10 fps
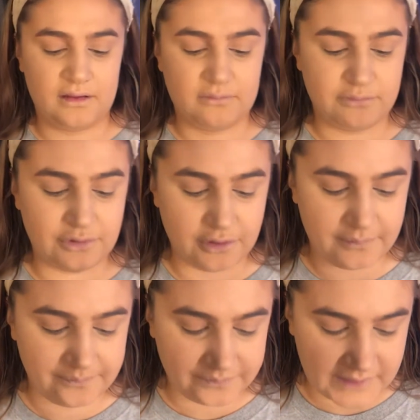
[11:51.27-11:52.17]
But
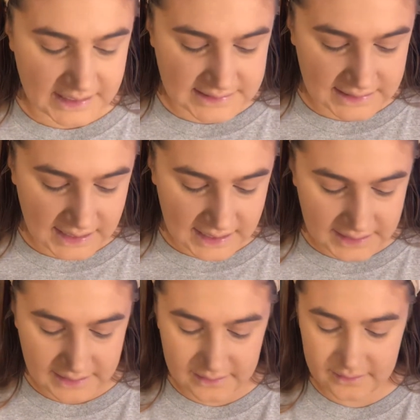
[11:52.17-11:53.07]
it's
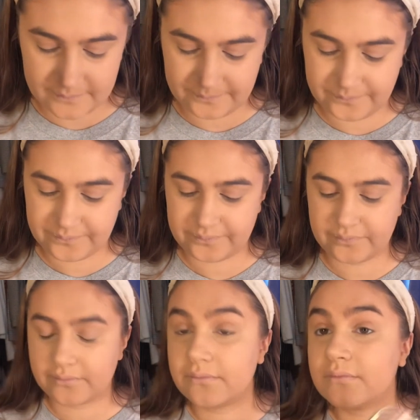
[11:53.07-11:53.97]
like
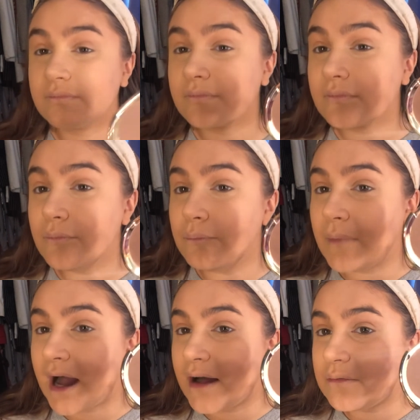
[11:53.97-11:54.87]

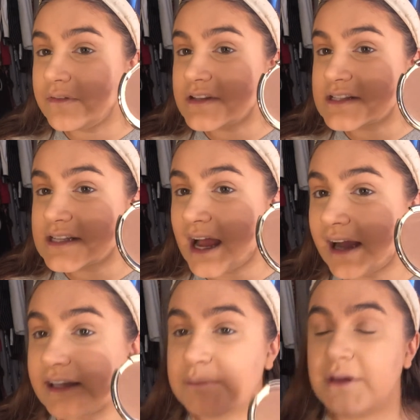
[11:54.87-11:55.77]
matte with a
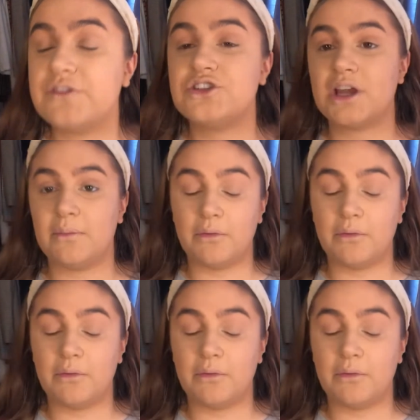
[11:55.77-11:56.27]
tiny bit of shimmer,